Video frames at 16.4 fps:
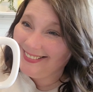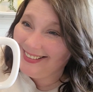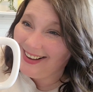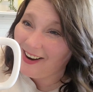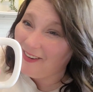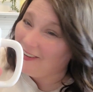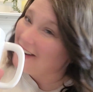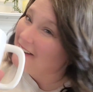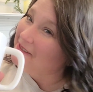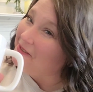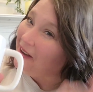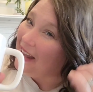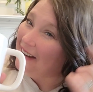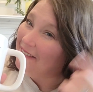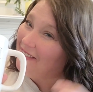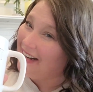All right,
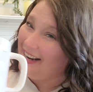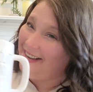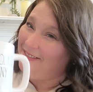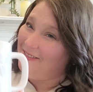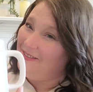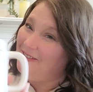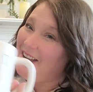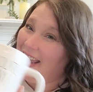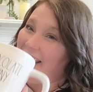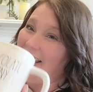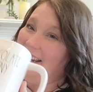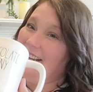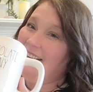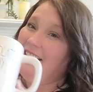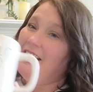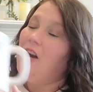wait a minute. Wait.
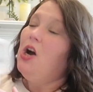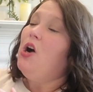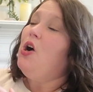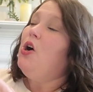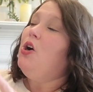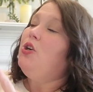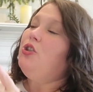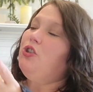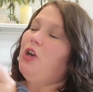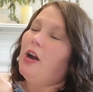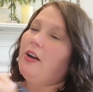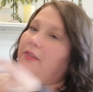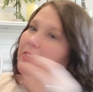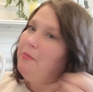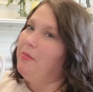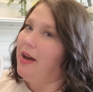
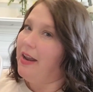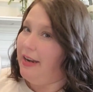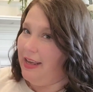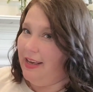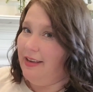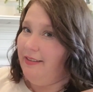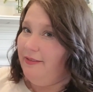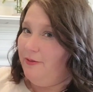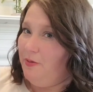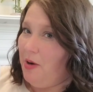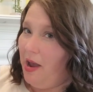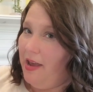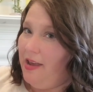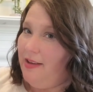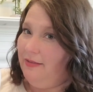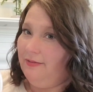Chocolate bunny,
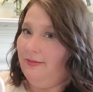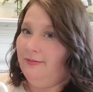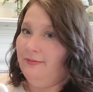right?